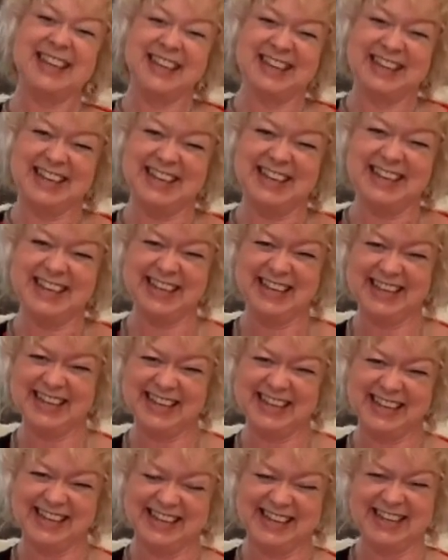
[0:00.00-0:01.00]

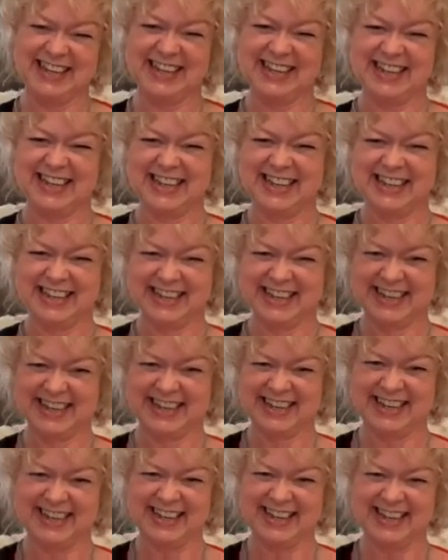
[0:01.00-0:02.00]

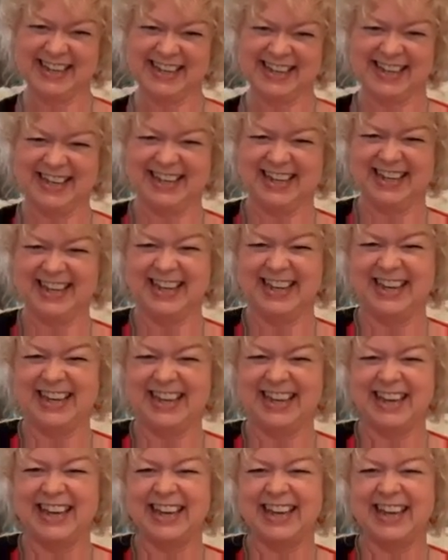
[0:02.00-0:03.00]

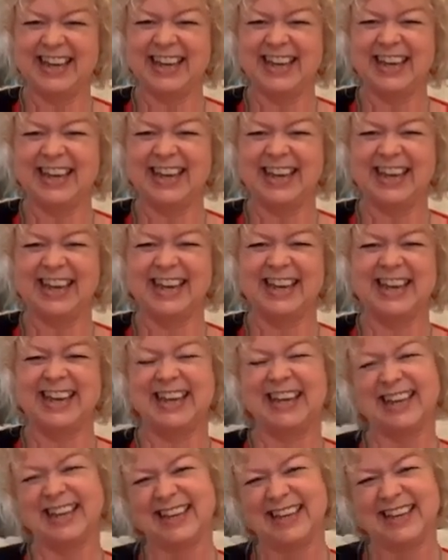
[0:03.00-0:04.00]

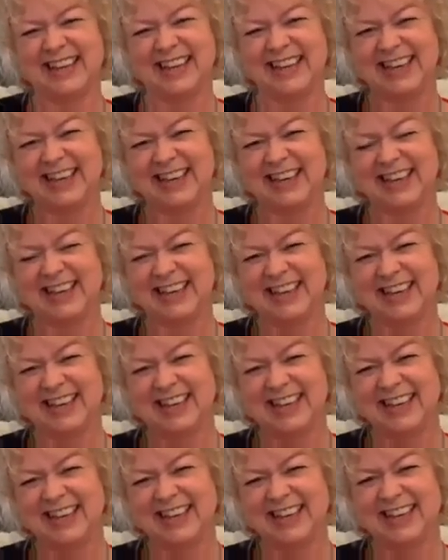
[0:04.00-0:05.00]

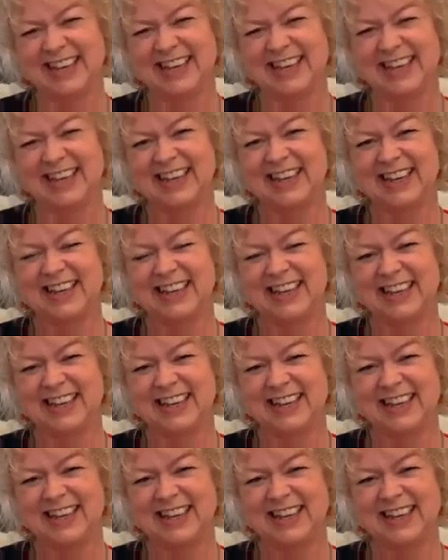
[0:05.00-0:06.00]

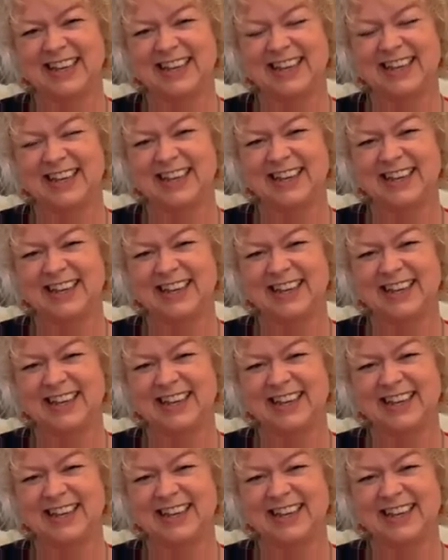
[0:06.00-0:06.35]
This person isn't speaking.